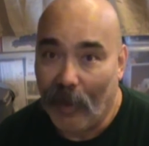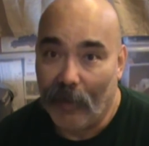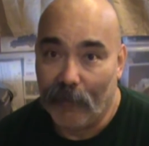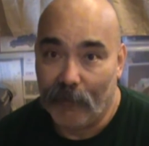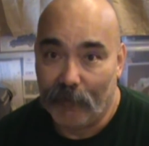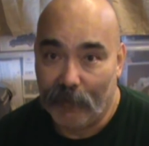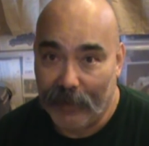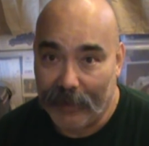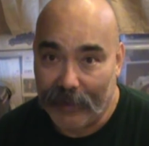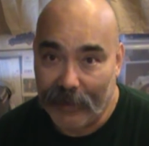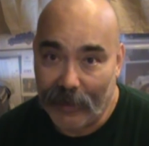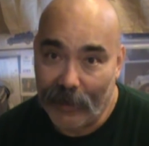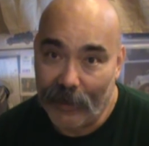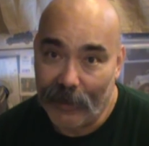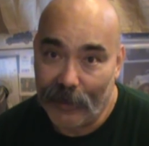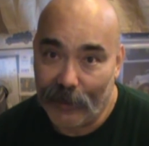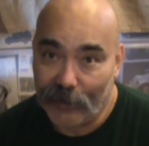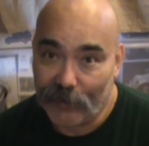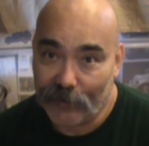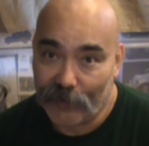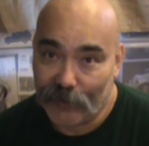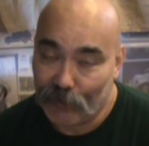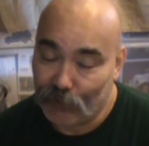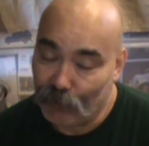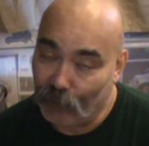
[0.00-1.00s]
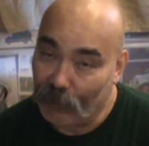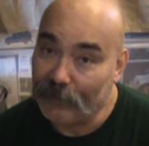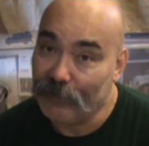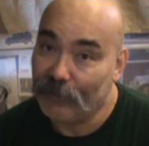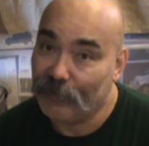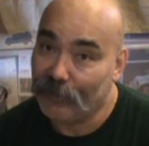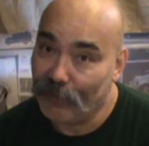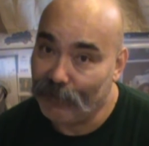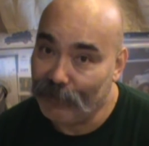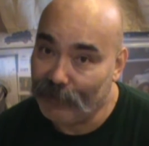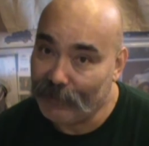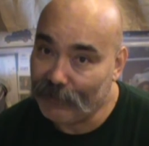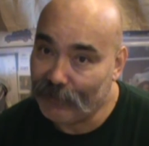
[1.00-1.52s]
Because
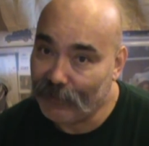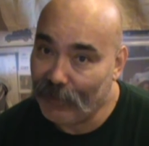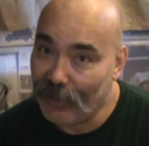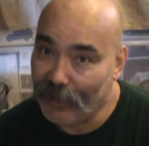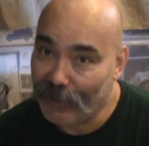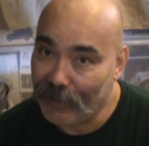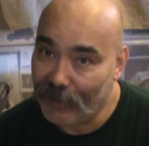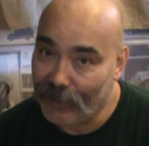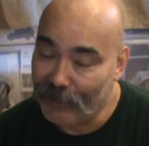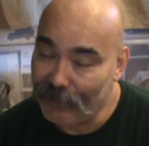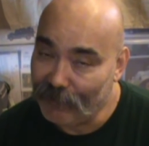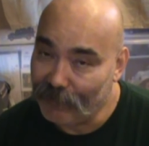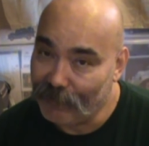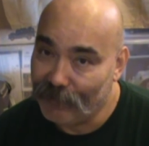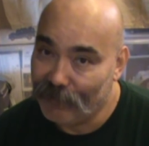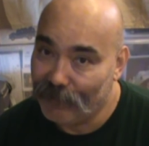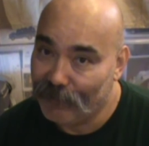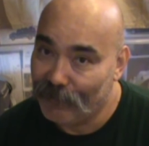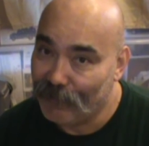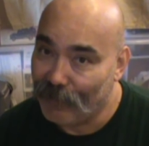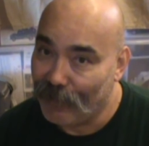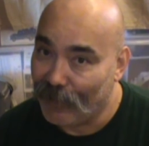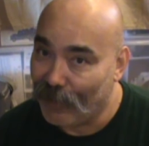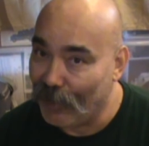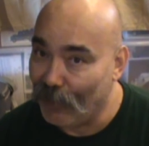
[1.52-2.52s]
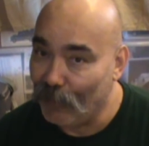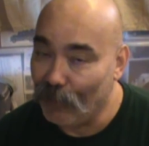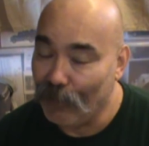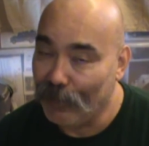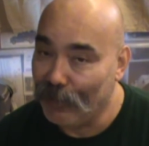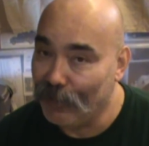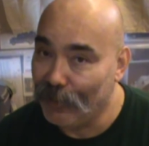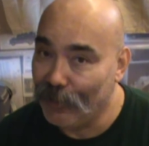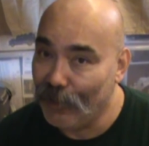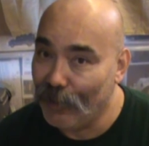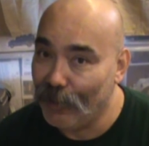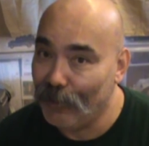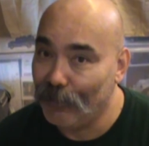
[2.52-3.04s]
1/72nd, and I want
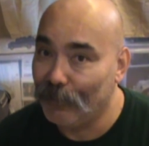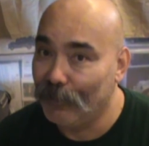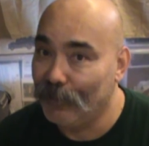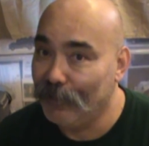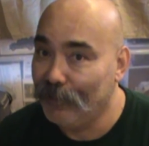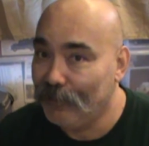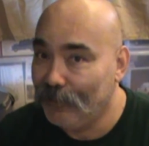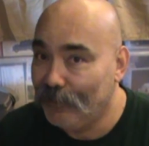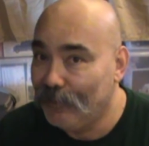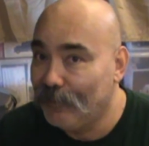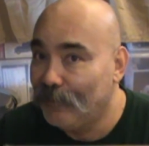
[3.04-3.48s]
another one,